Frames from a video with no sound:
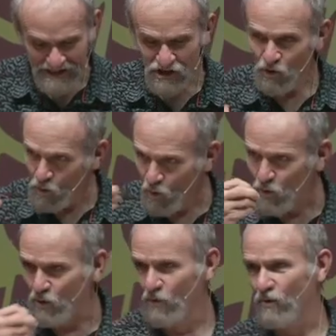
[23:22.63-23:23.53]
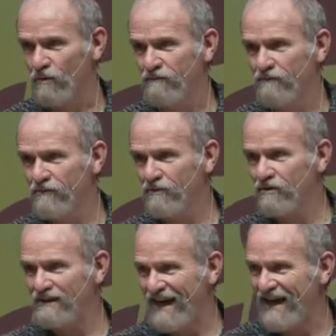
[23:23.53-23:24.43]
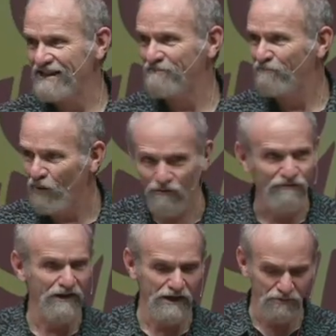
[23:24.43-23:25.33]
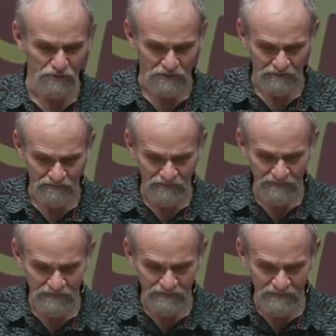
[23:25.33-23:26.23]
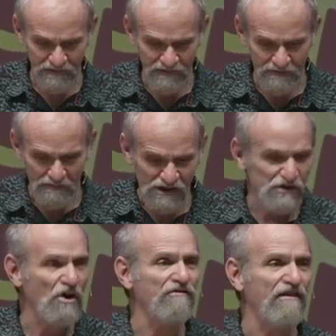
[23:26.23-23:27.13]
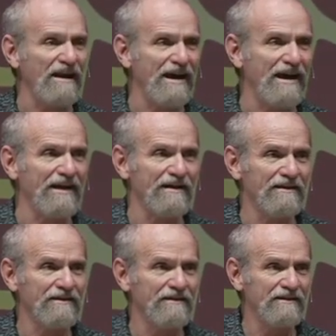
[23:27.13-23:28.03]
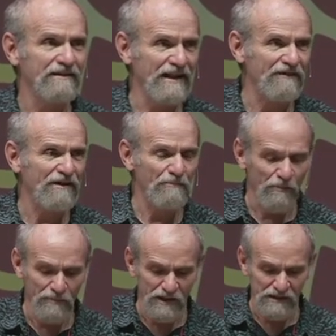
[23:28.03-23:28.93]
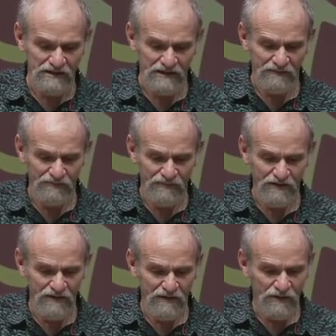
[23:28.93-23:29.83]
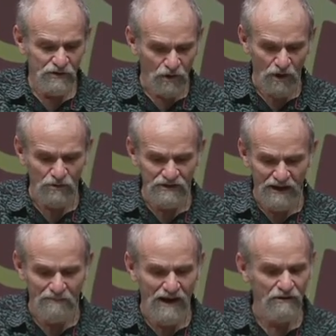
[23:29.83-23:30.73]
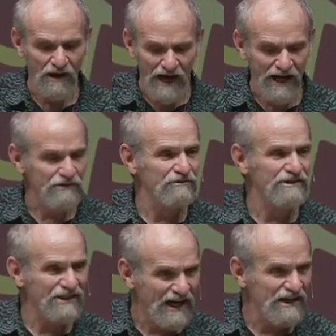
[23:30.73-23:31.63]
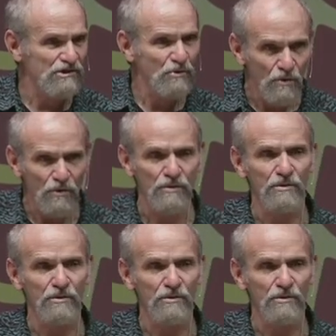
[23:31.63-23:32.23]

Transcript: All toil, there's profit. In all toil there is profit, but mere, but mere talk tends only to poverty.